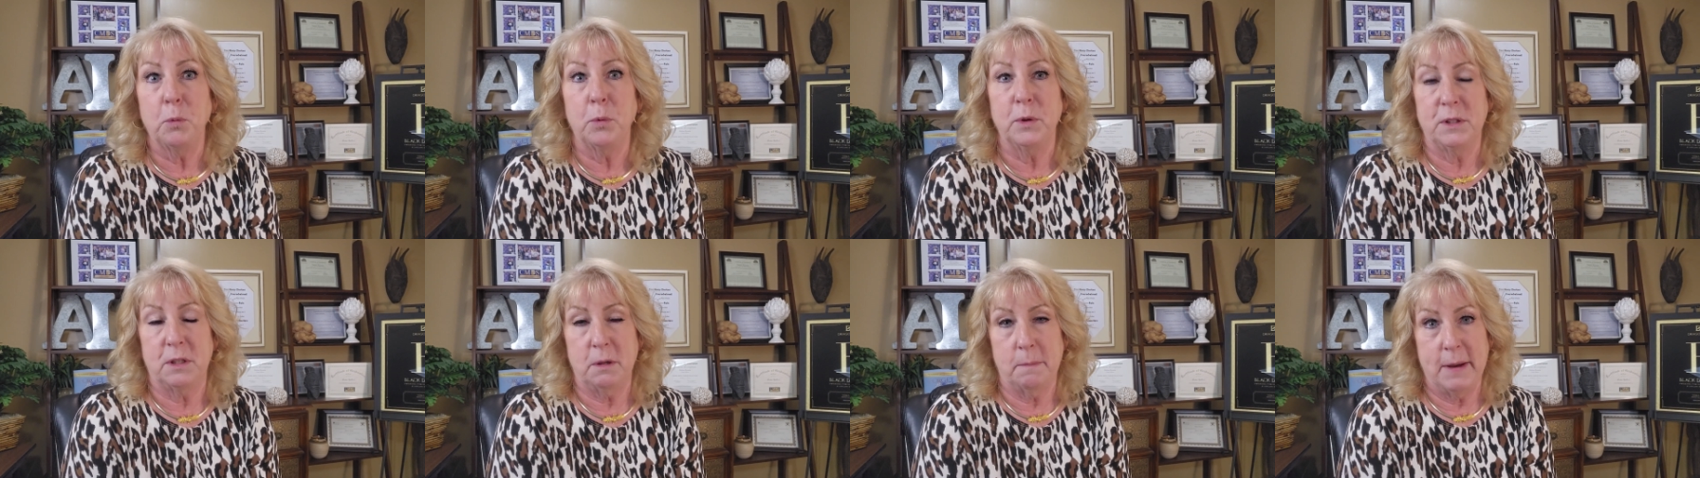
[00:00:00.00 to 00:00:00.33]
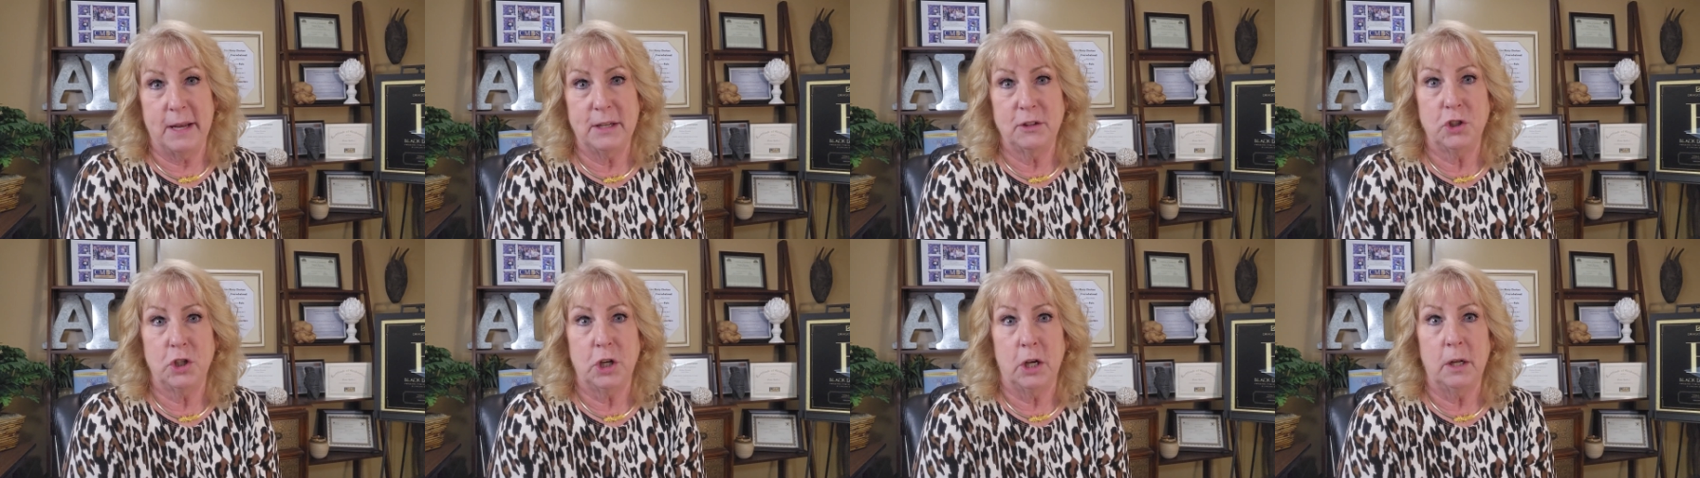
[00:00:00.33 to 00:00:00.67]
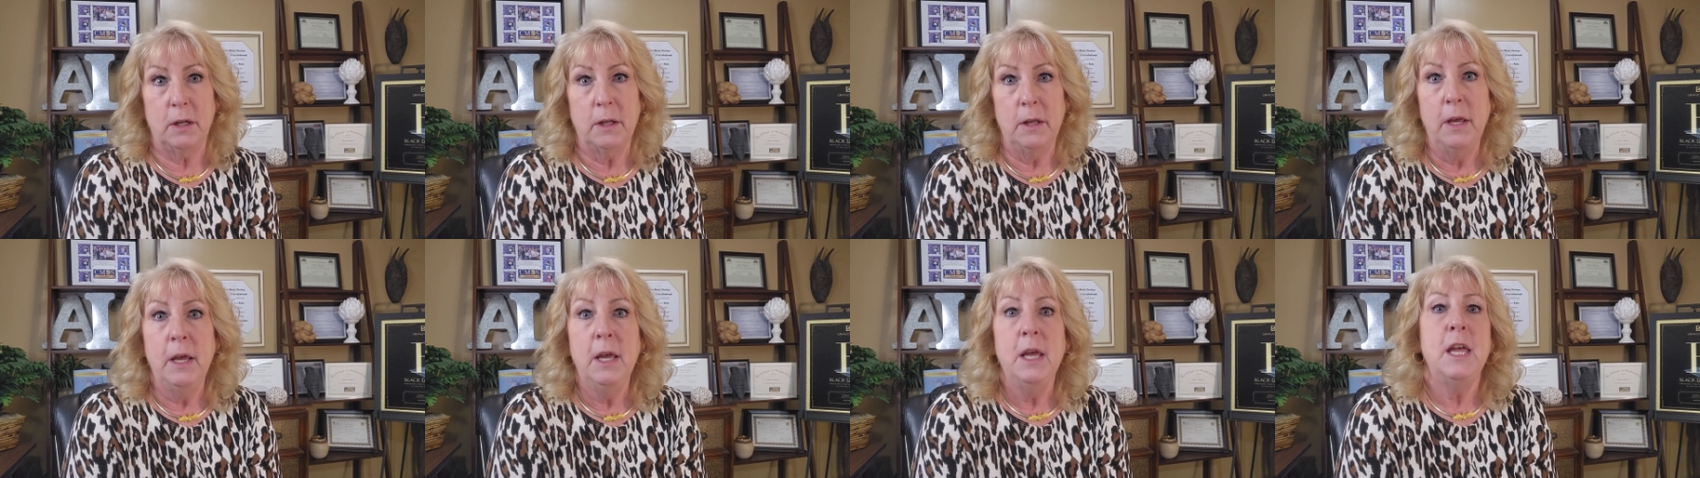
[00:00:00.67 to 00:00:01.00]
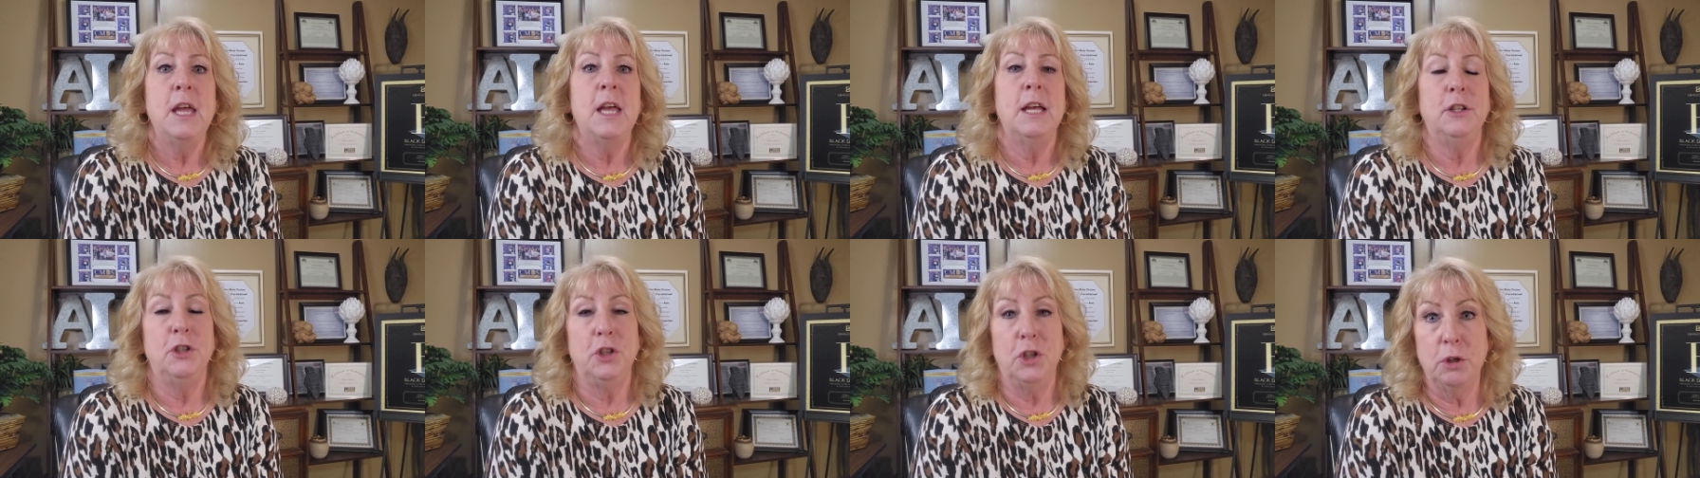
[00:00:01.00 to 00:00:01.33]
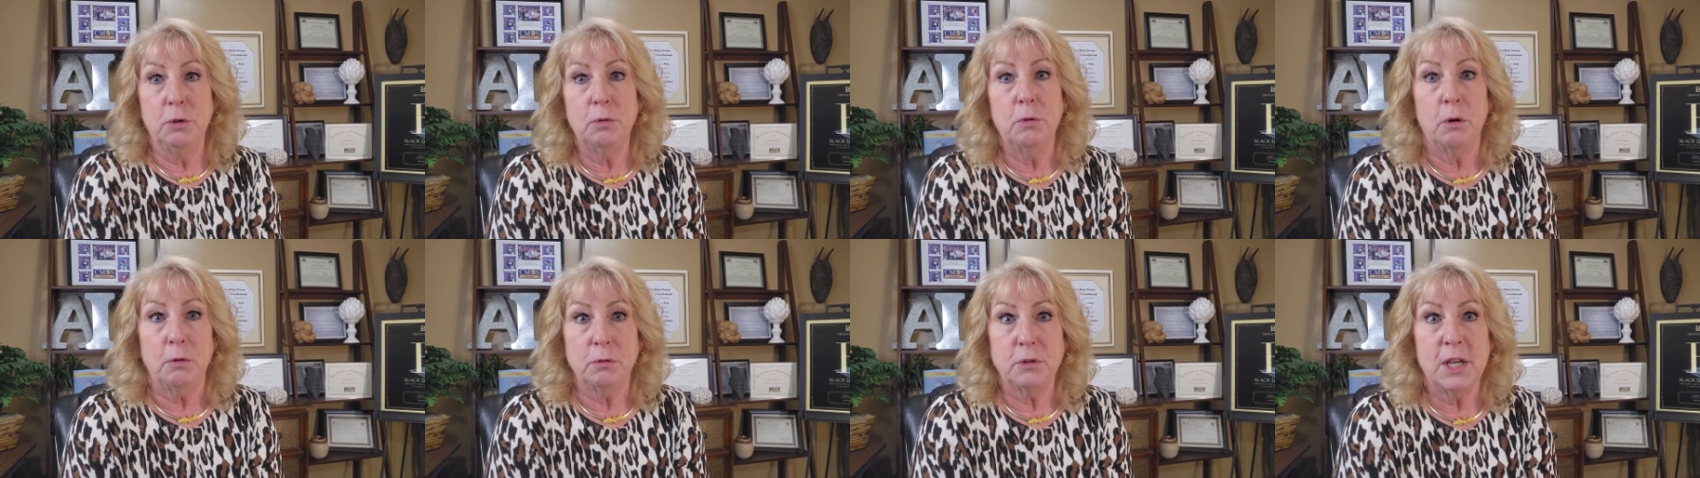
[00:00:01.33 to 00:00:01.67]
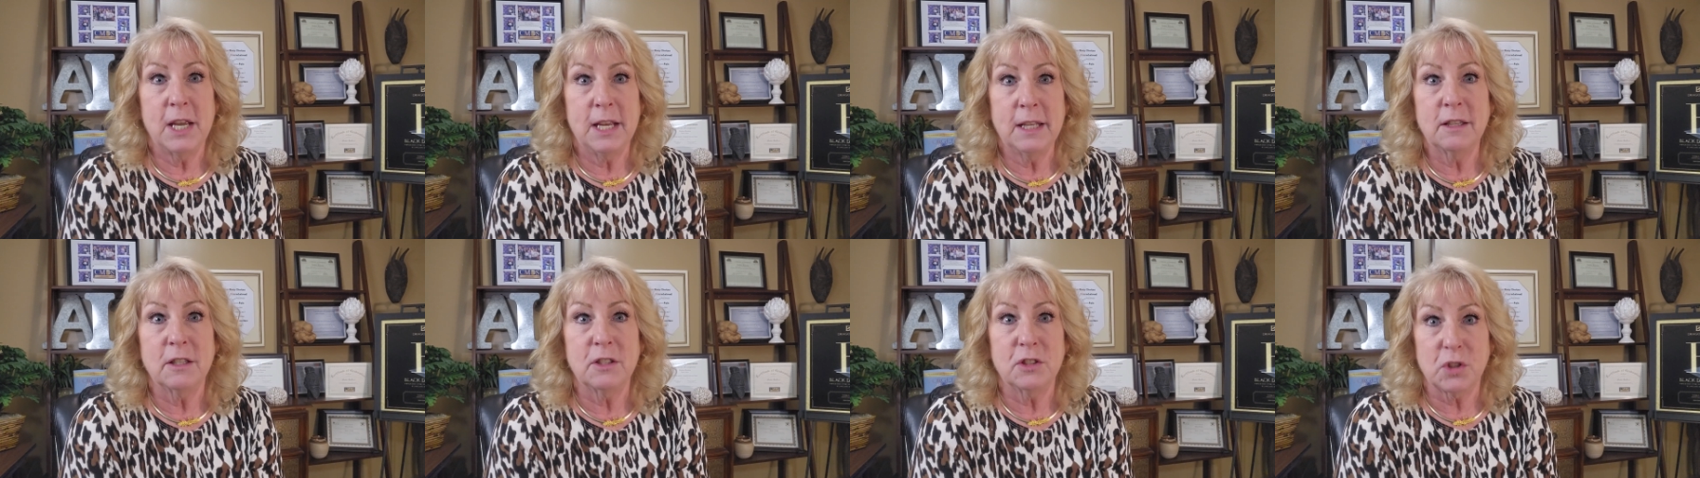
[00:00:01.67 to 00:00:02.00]
with dementia and you don't
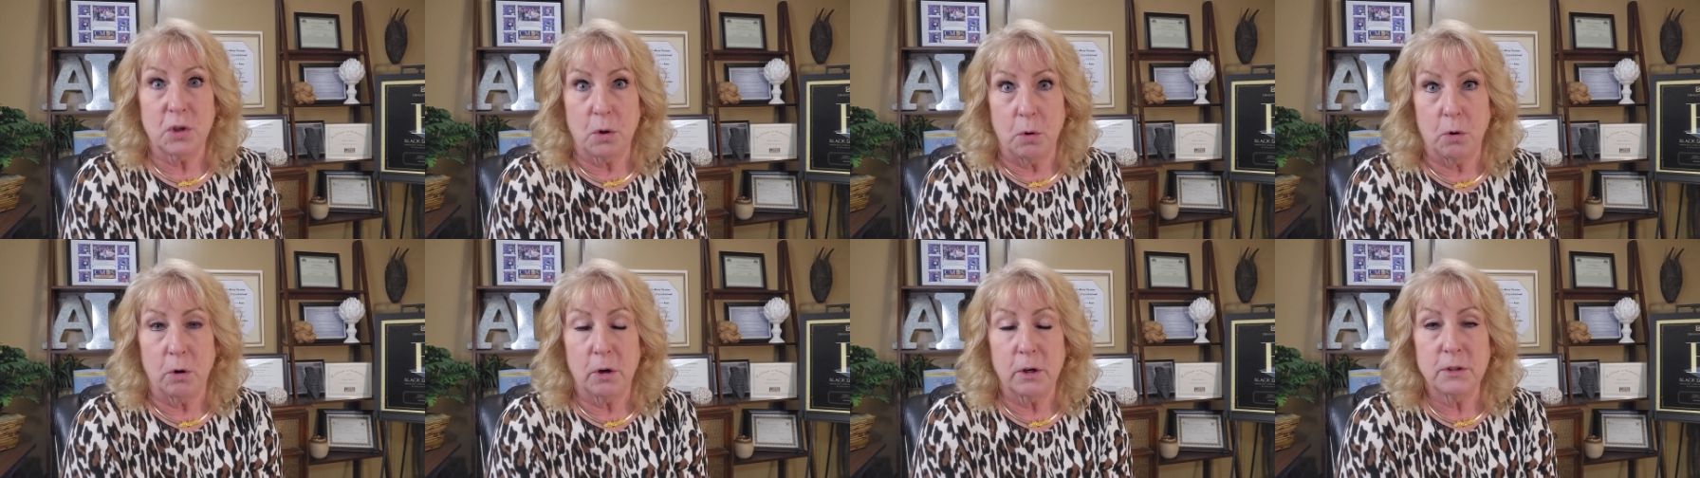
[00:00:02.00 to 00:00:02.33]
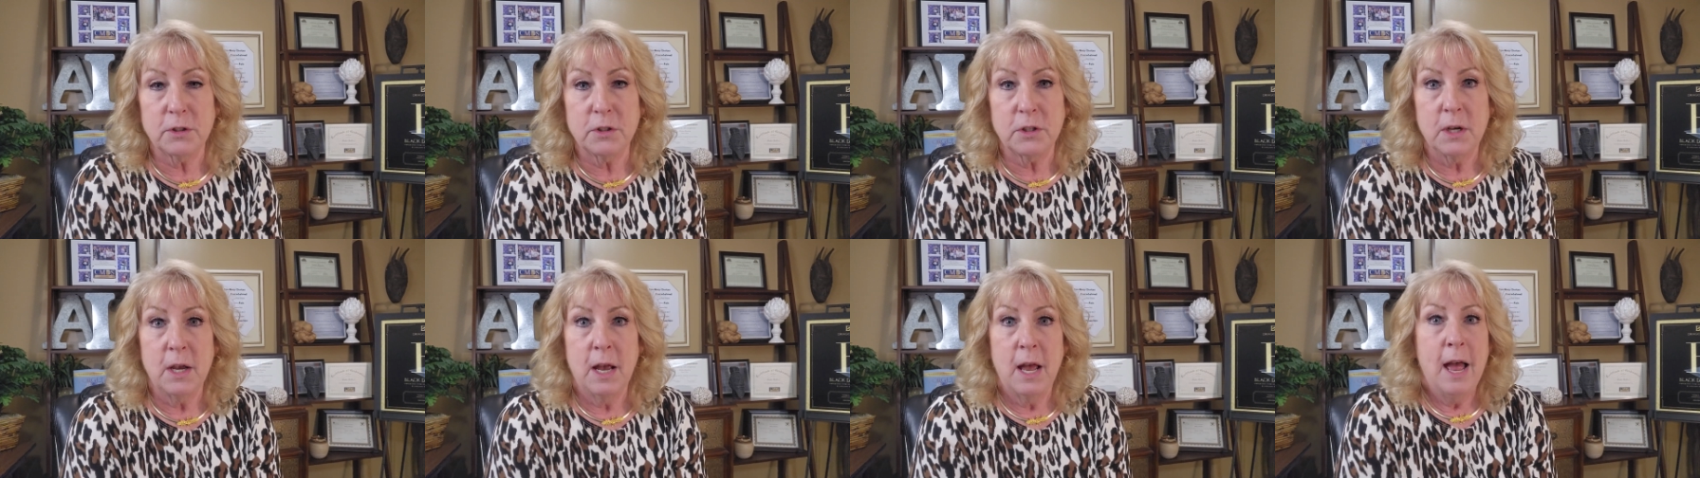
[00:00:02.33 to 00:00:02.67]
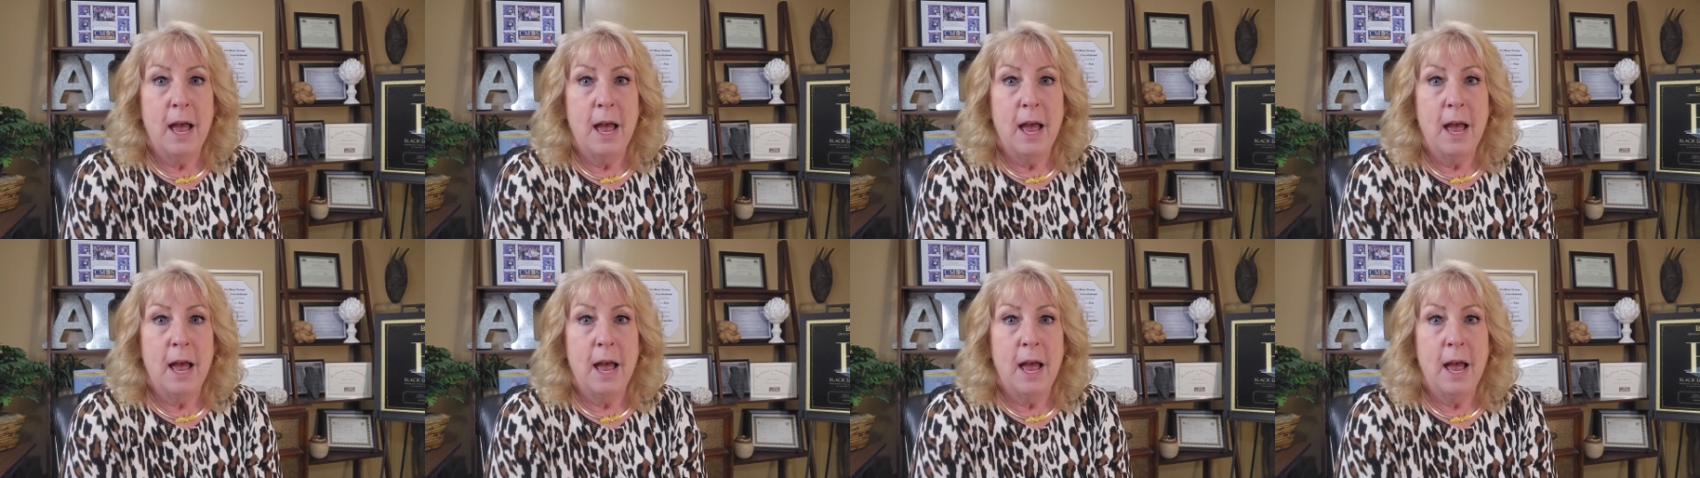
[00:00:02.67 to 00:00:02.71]
take this course,